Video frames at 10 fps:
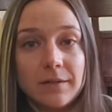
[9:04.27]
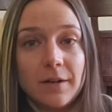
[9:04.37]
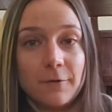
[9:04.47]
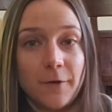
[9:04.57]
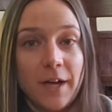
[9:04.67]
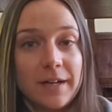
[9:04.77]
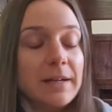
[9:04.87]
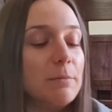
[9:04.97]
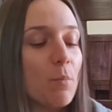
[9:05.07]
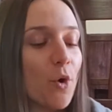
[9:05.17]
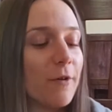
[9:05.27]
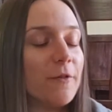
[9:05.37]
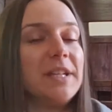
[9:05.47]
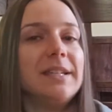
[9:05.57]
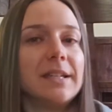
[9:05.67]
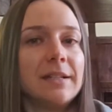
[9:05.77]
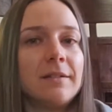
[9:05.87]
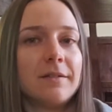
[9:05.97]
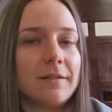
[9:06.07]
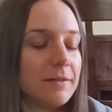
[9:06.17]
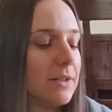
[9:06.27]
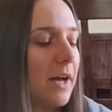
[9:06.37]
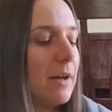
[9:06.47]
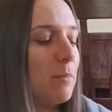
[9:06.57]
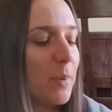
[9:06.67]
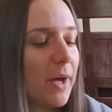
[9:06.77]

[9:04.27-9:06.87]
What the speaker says: of more of a yin type